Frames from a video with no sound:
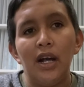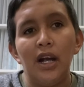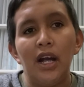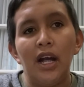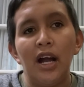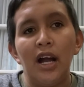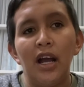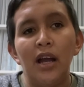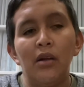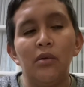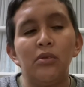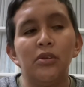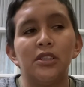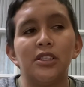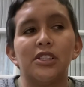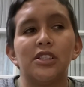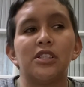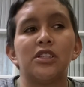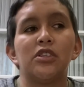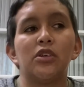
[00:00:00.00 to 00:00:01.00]
I was
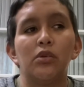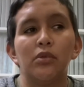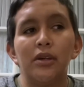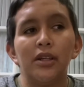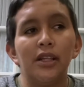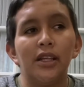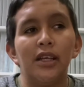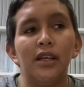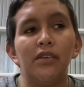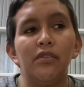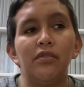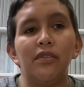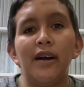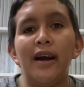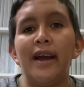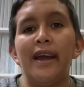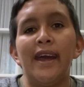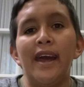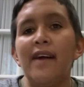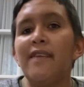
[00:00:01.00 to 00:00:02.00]
so relieved. I
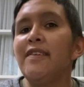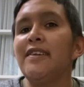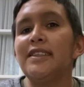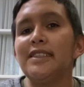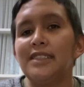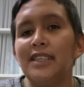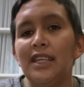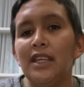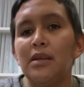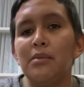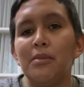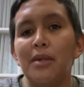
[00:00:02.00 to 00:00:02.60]
haven't seen him